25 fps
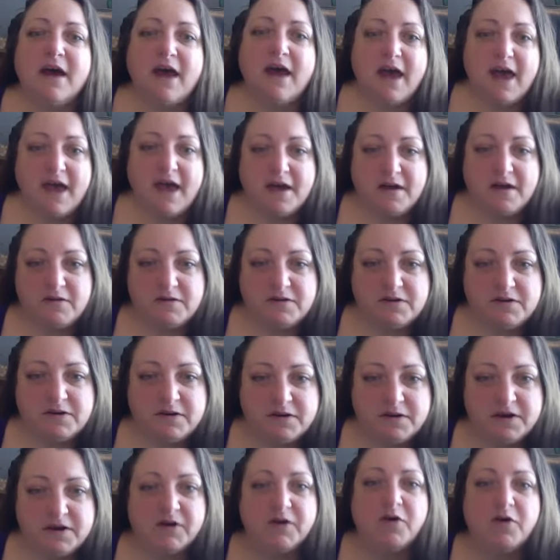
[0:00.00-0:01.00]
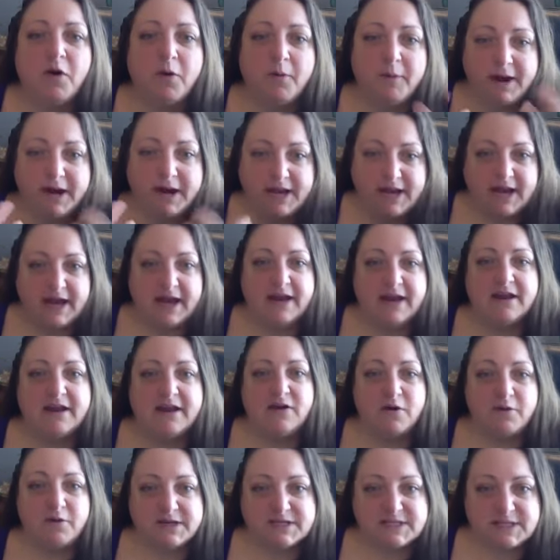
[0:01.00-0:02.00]
And going in and
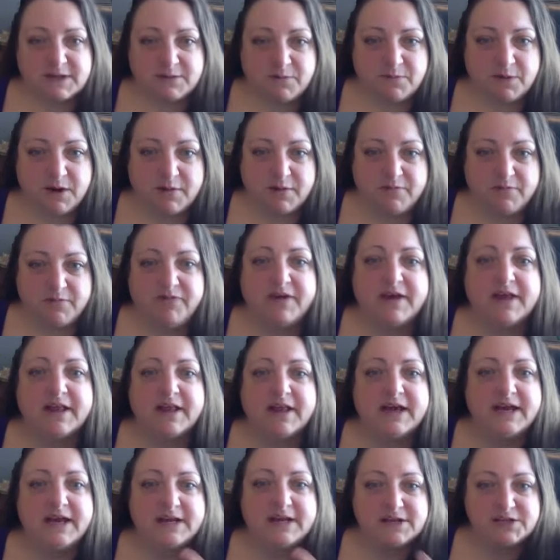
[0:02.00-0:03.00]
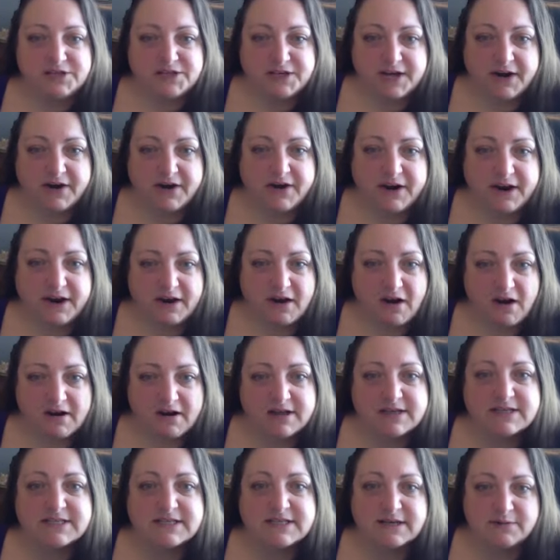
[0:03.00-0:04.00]
noticing what I'm feeling and sharing
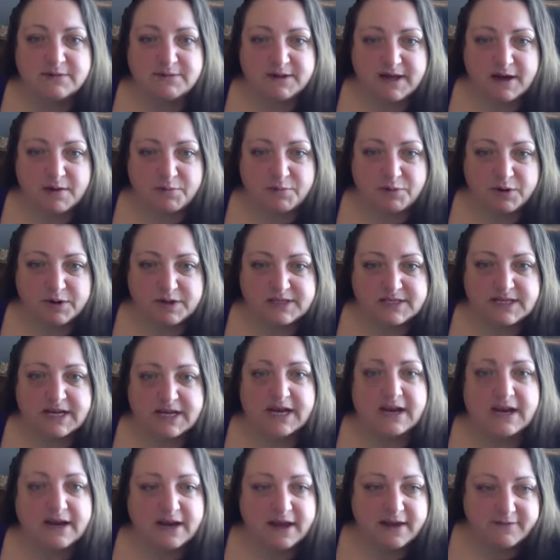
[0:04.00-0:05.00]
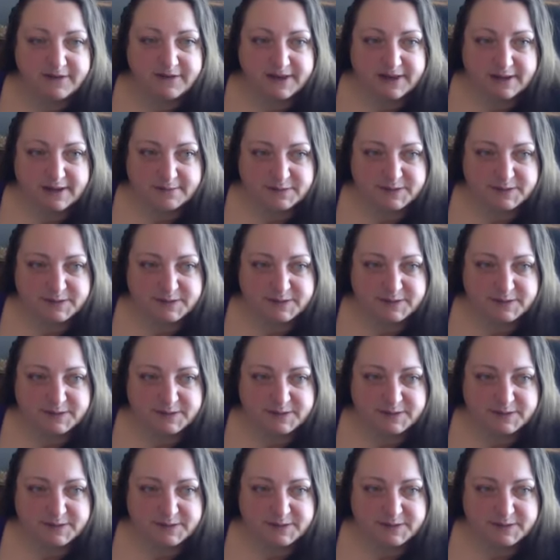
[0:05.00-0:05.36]
honestly with that person and giving them